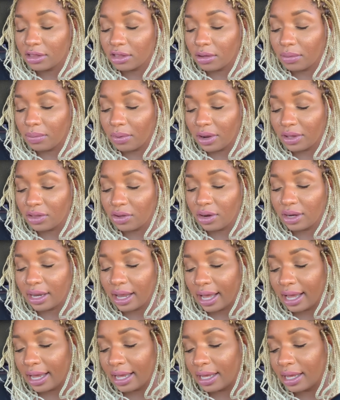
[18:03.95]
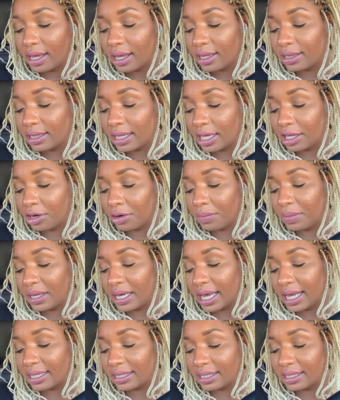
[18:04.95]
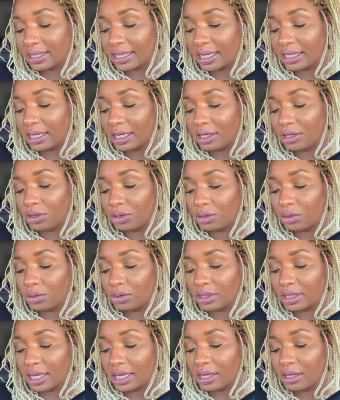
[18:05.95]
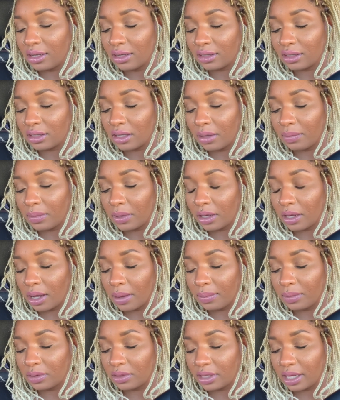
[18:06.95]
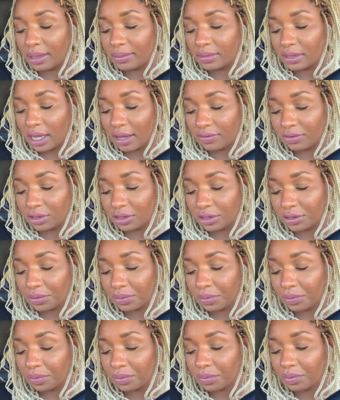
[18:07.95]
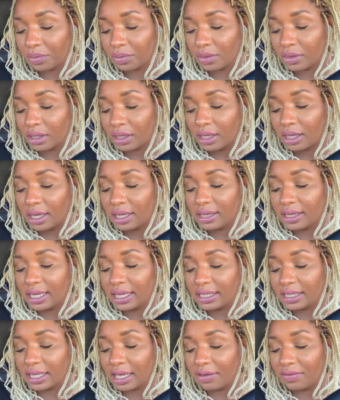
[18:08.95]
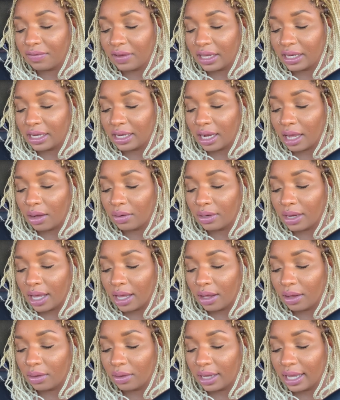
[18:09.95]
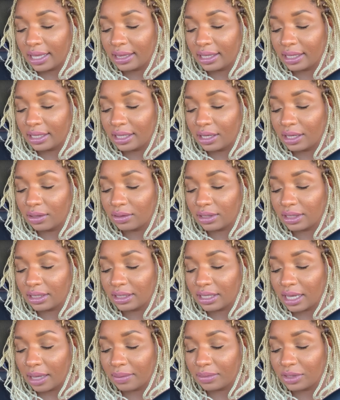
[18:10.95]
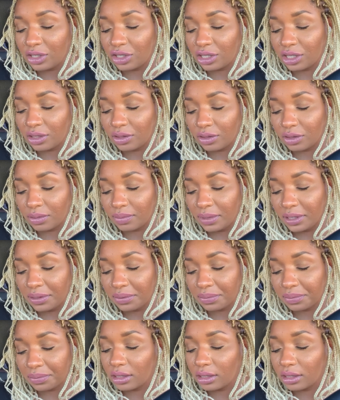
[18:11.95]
The brother and I later began sending nudes and hooked up a couple times after. Things have faded out now, and the guilt and damage kills me.